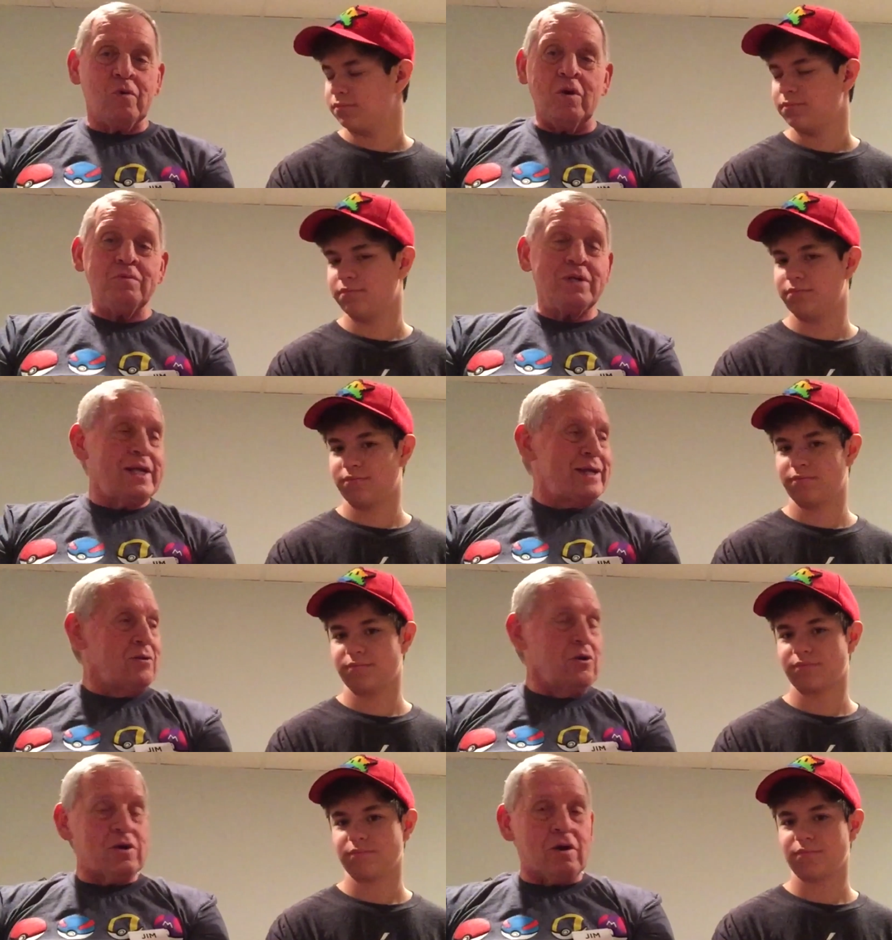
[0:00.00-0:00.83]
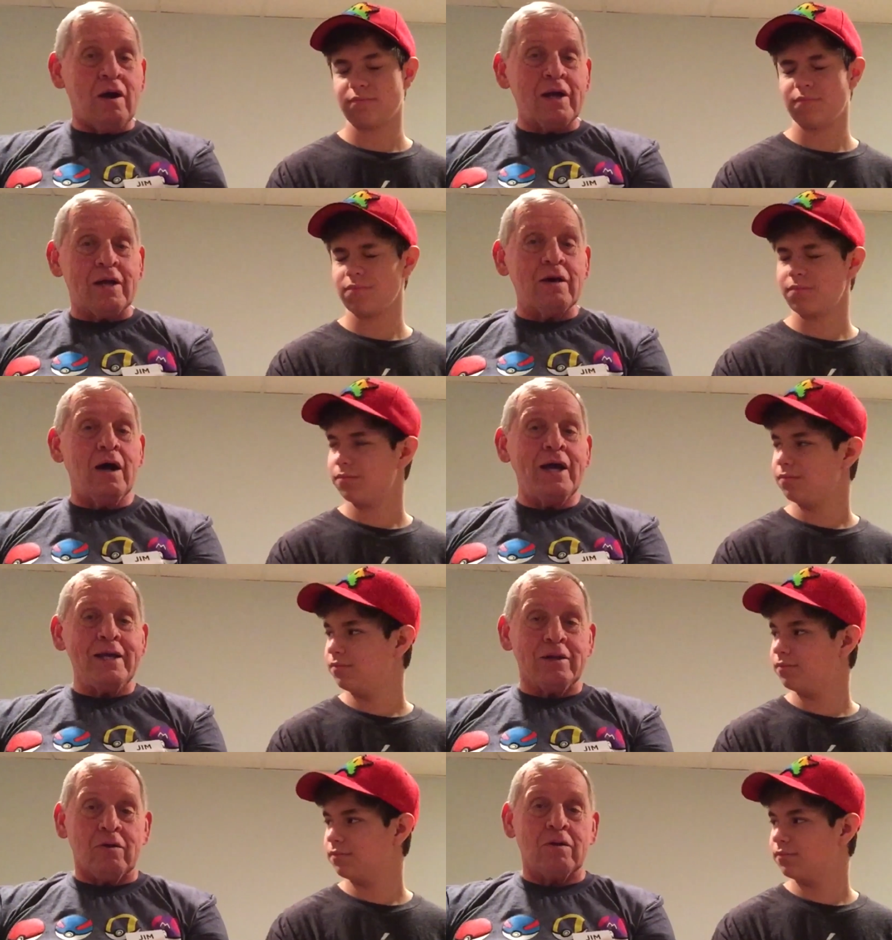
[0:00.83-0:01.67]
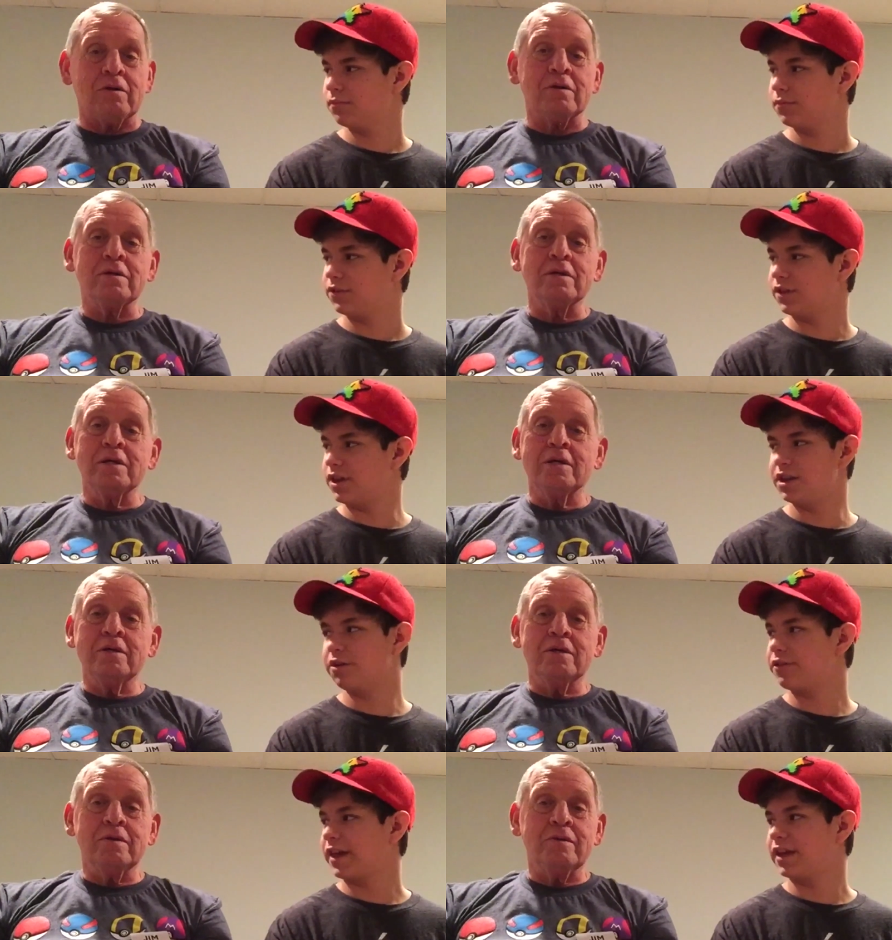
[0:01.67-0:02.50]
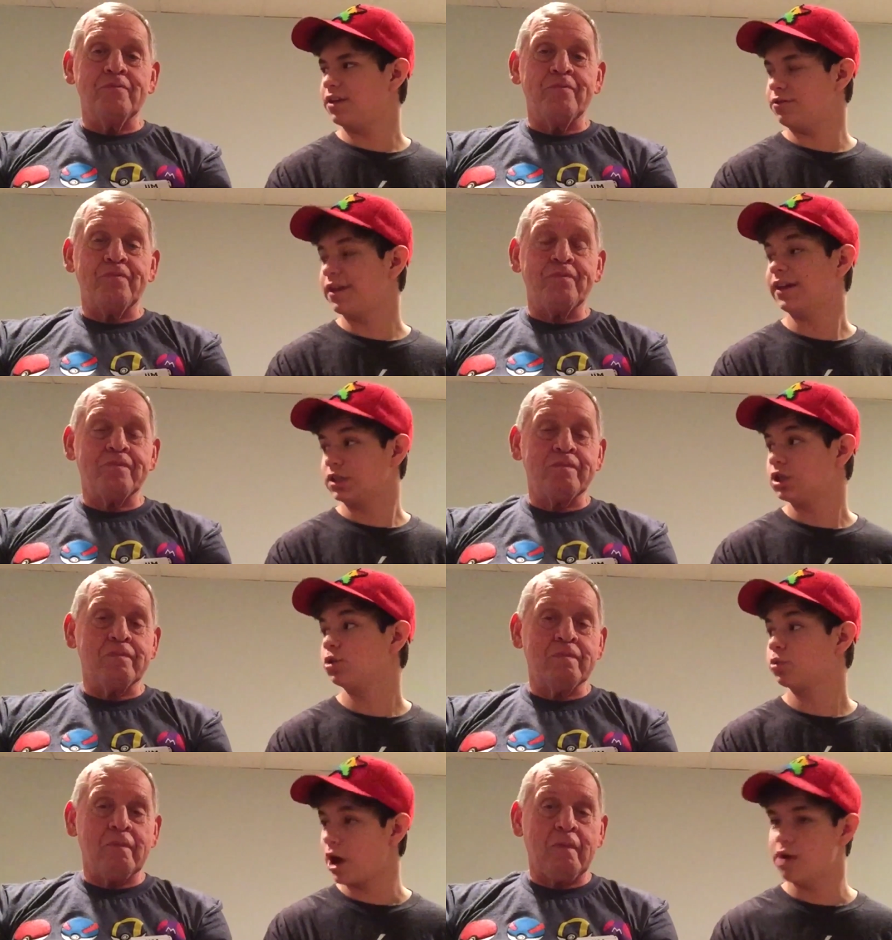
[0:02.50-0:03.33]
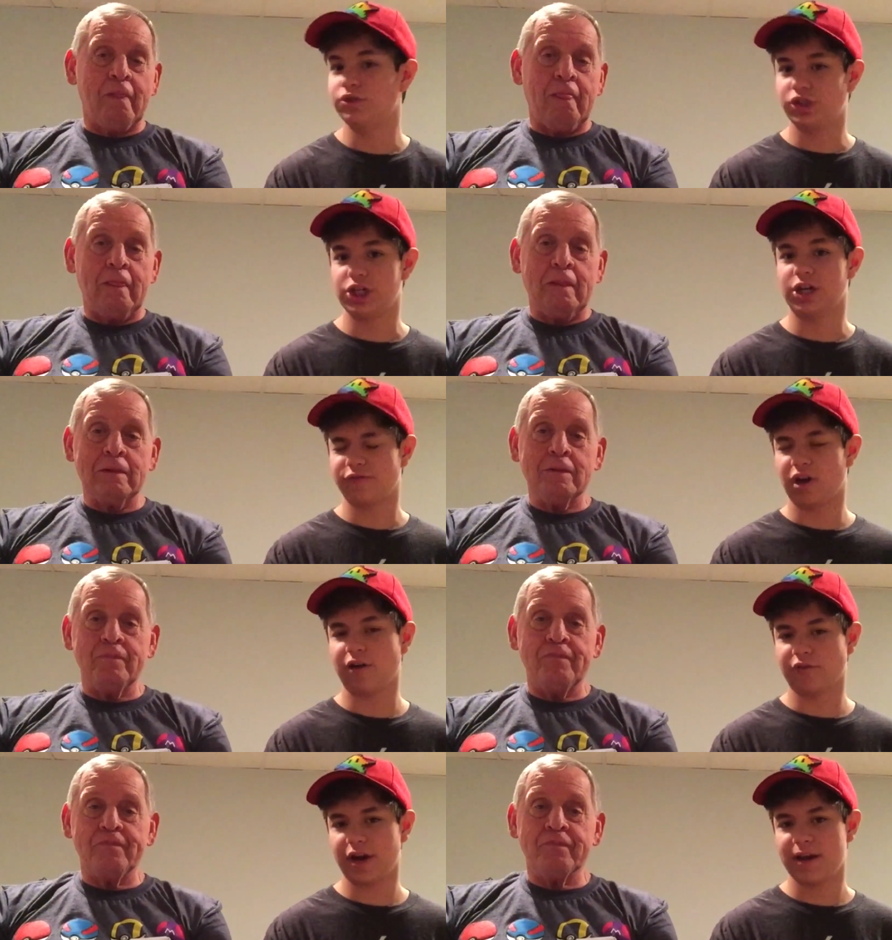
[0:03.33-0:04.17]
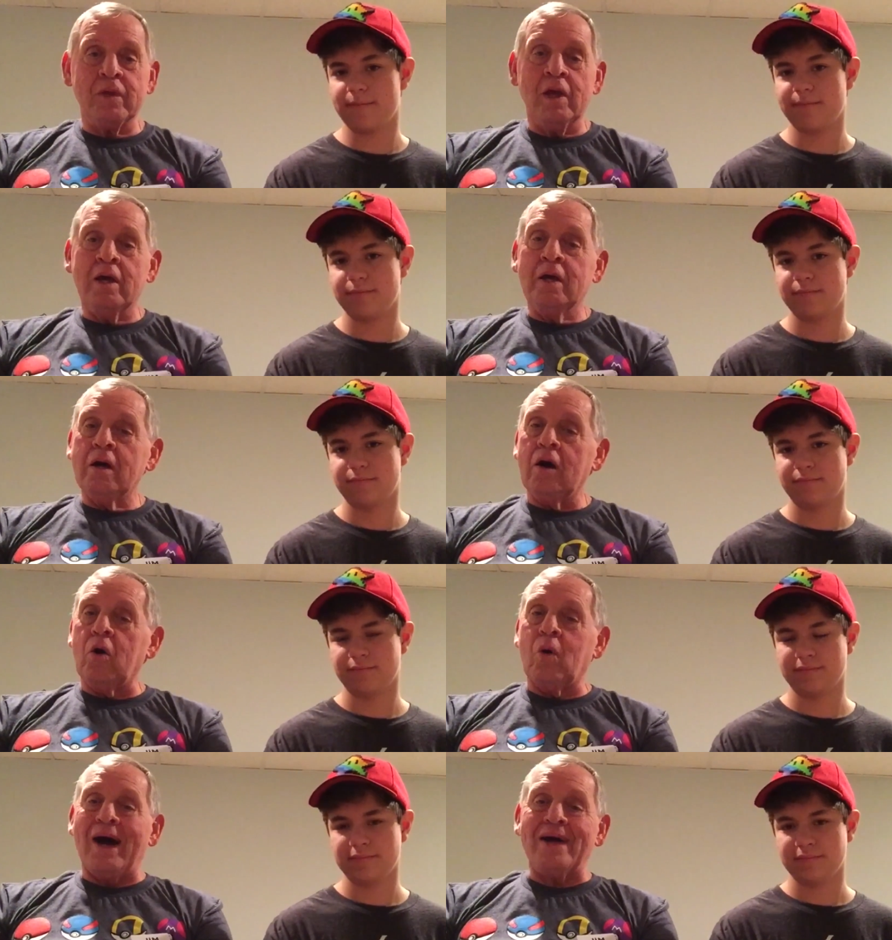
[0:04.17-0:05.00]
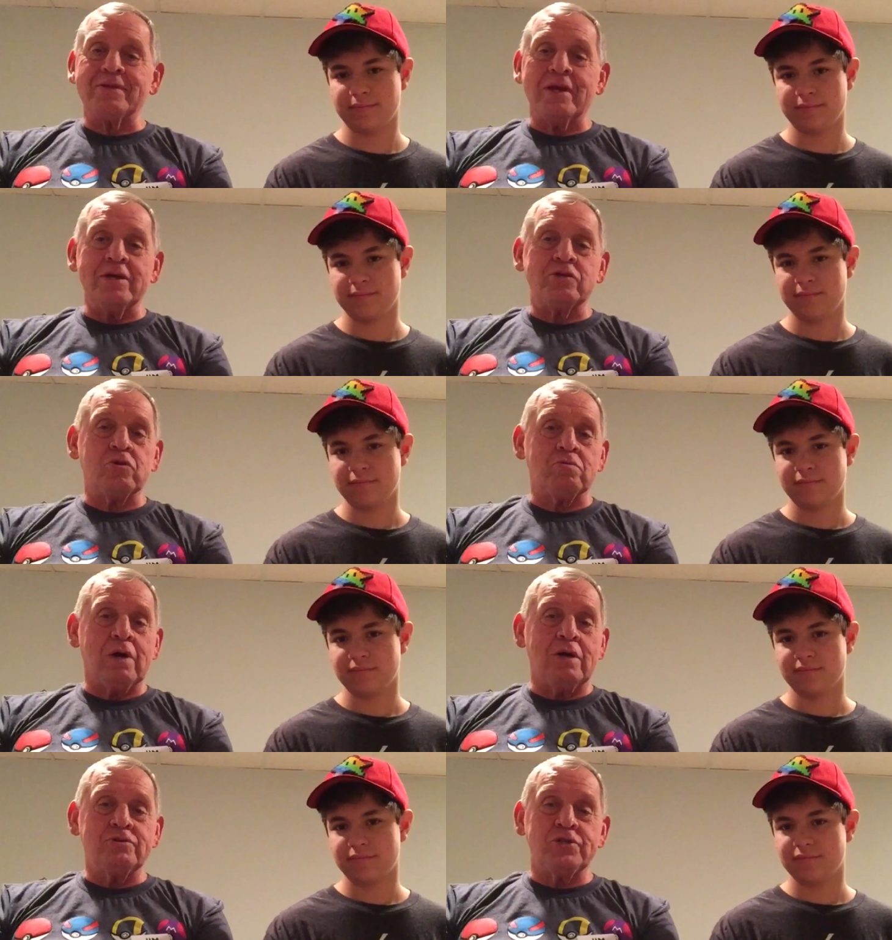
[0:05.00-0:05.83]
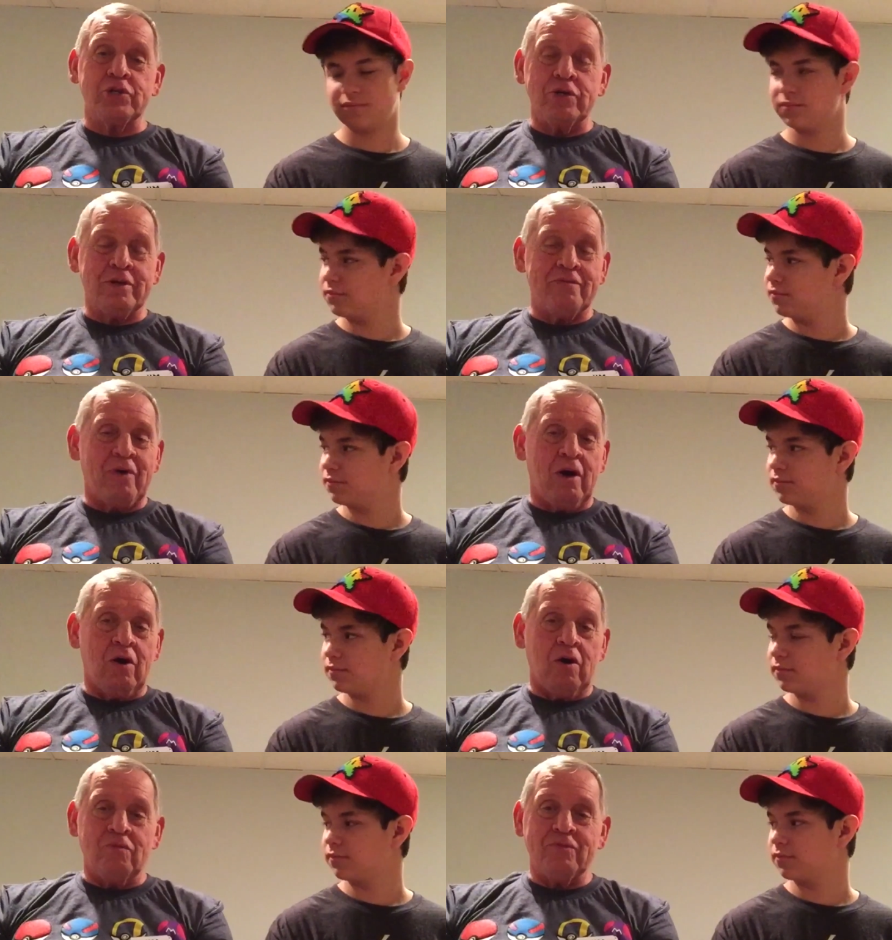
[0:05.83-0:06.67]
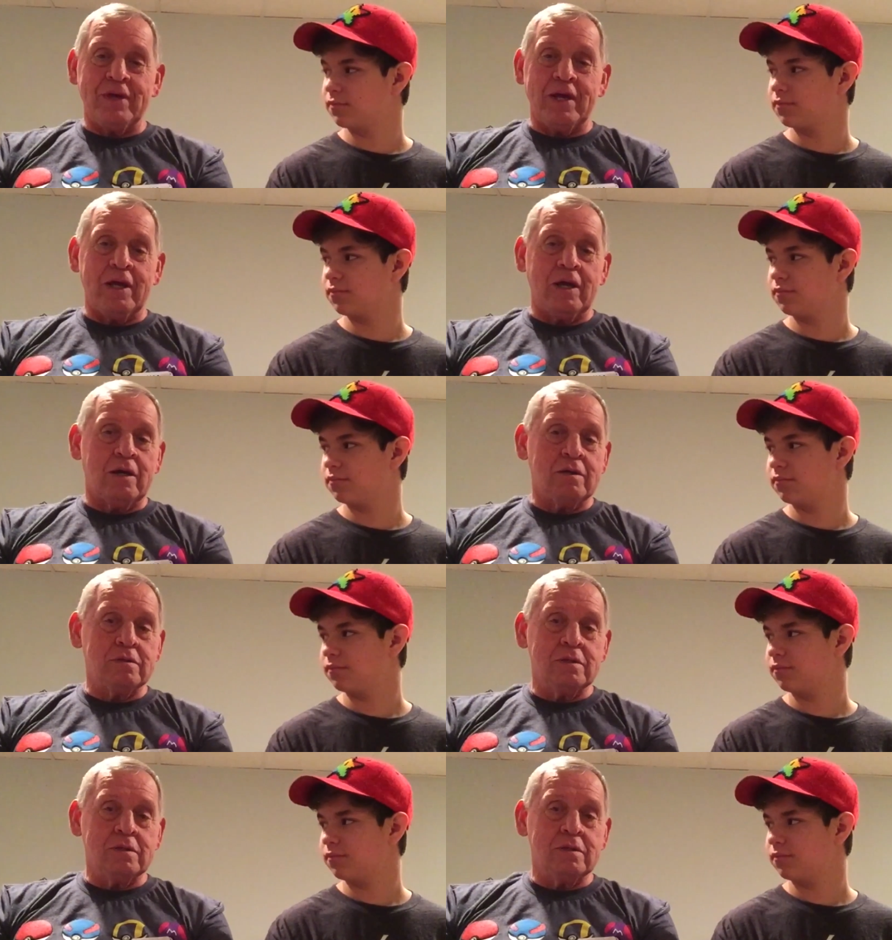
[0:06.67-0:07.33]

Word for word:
Speaker 1: what would it look like later
Speaker 2: so you don't think you think Tauros should evolve, right? Oh, I think
Speaker 1: Tauros should evolve. Yeah,